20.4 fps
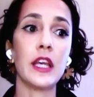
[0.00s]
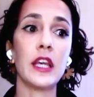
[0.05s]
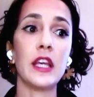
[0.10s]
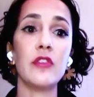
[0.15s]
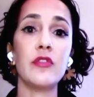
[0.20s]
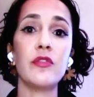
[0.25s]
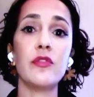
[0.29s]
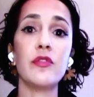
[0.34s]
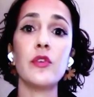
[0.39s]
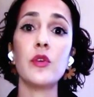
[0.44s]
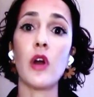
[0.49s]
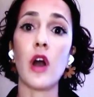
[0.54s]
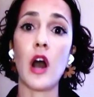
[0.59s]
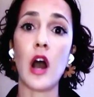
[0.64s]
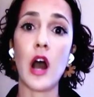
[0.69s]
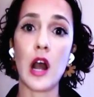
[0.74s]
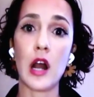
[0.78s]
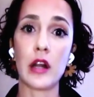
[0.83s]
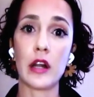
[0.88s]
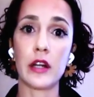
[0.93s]
If you
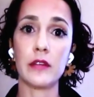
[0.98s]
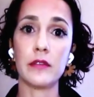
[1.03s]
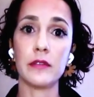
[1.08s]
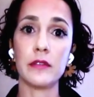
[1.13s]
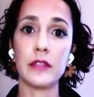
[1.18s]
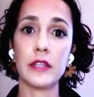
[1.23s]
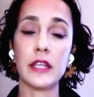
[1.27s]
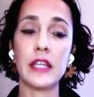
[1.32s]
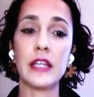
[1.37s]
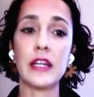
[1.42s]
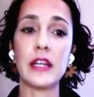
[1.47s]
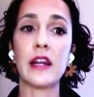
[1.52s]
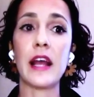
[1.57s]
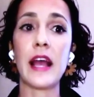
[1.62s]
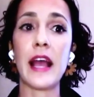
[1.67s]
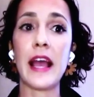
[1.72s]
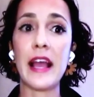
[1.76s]
are in an